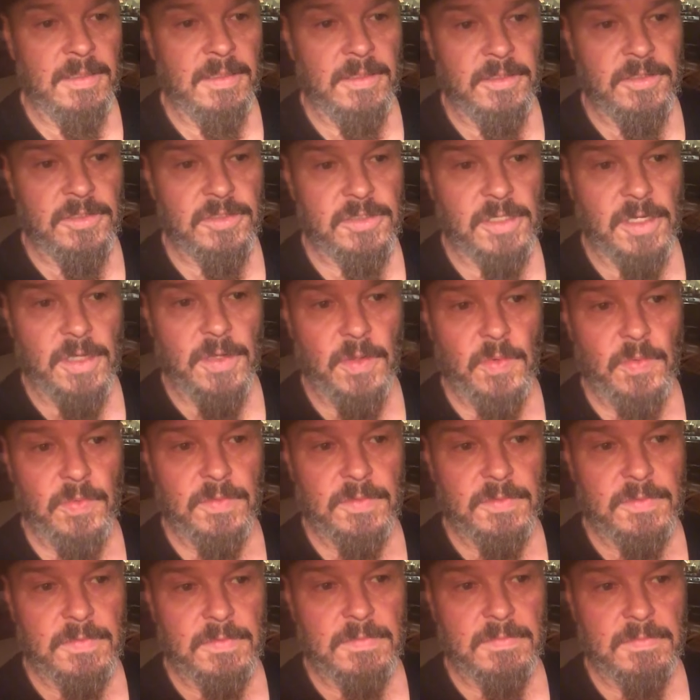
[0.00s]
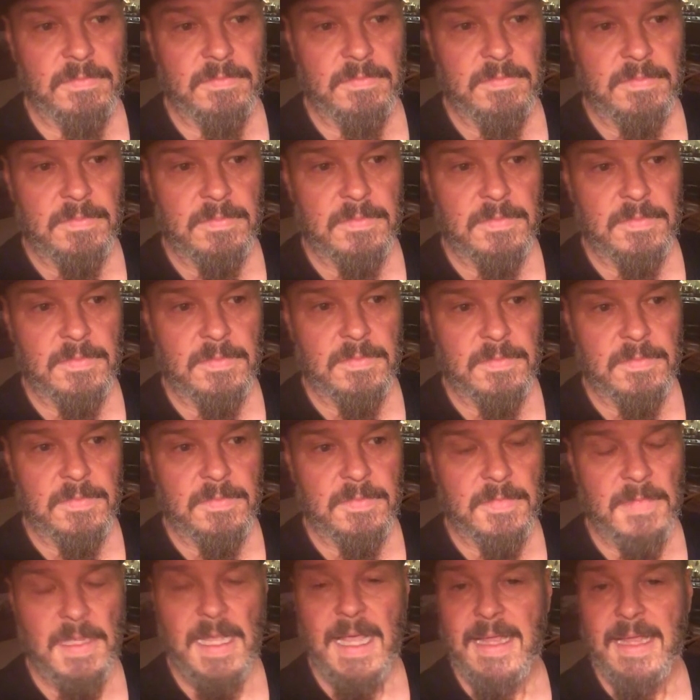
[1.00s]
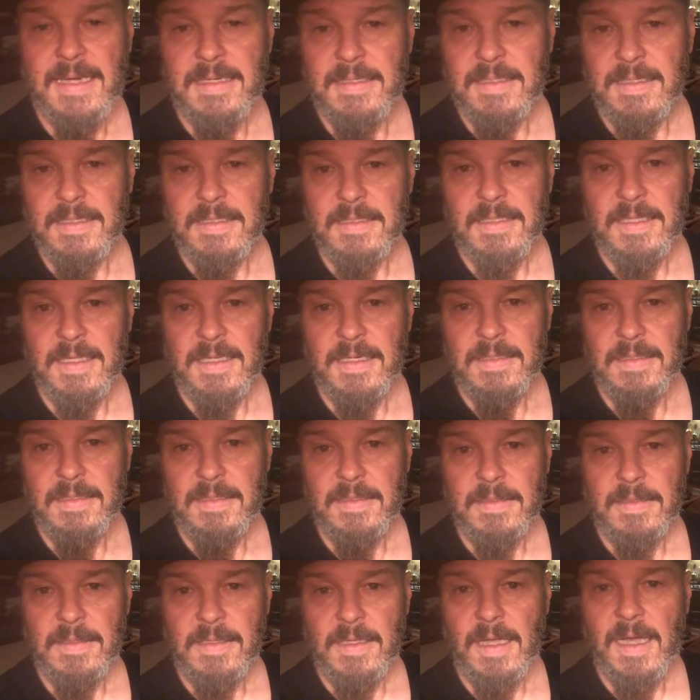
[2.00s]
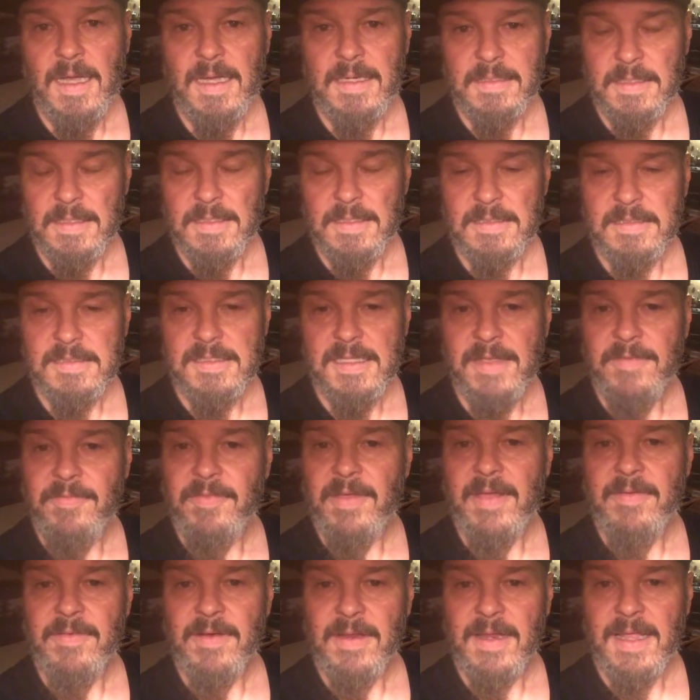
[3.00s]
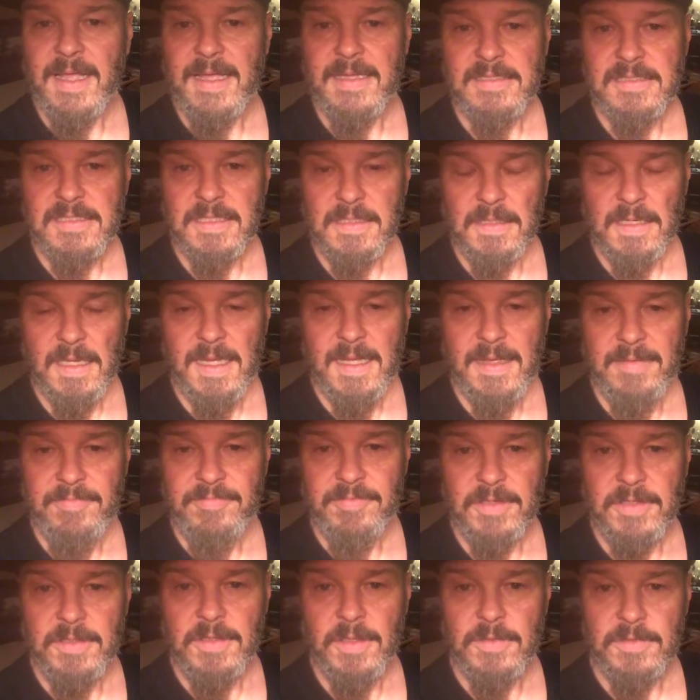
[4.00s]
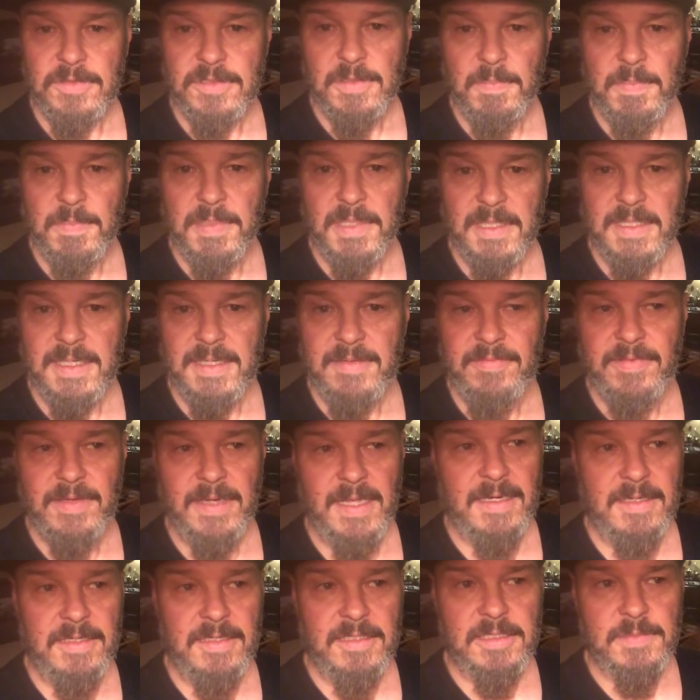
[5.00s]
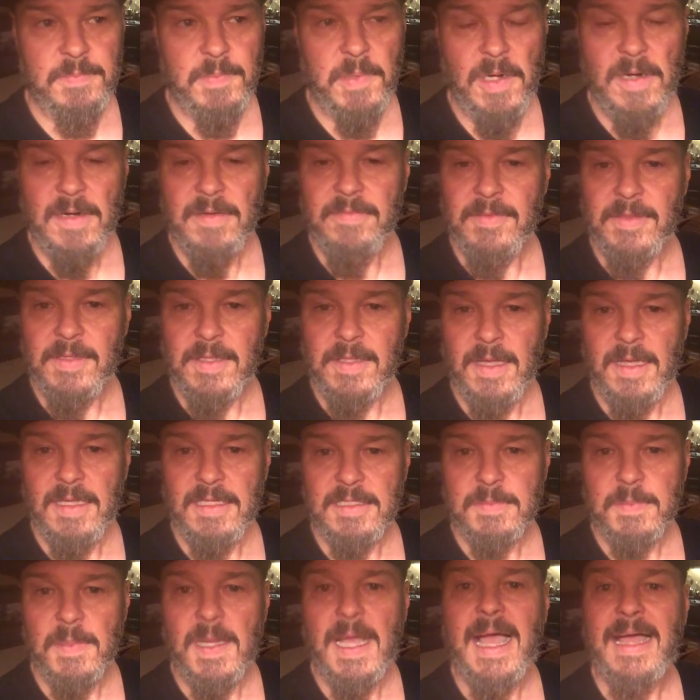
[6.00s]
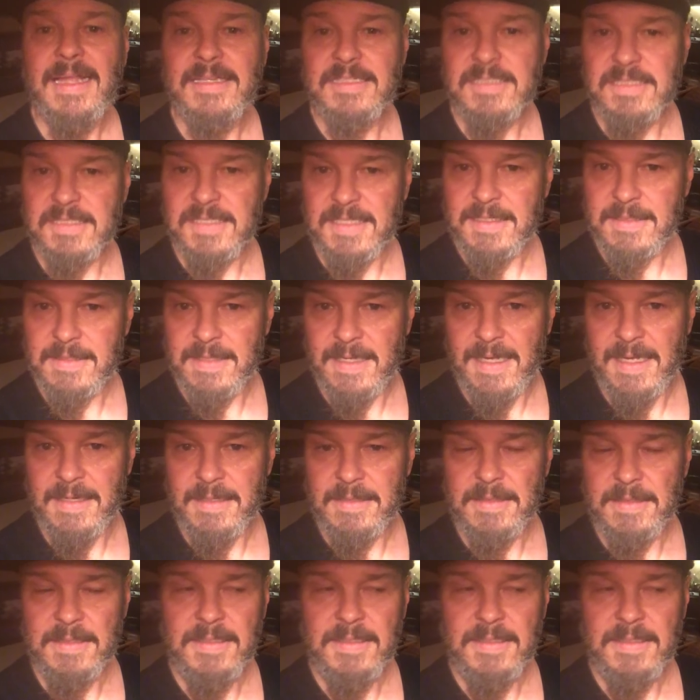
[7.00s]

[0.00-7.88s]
So, the idea that God does give everlasting life to those that believe, and that is part of the gospel. I see that.